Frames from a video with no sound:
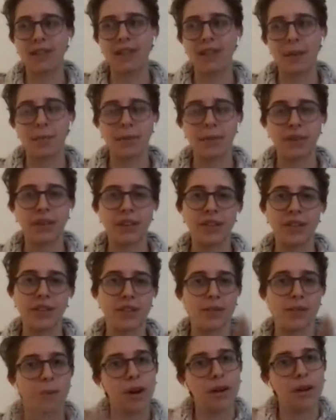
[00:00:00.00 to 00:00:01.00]
separately
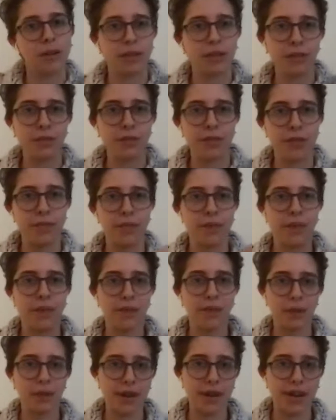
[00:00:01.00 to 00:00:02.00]
to the Waterloo gym or
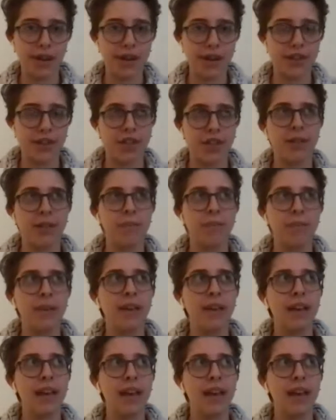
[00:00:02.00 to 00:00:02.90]
the Laurier gym.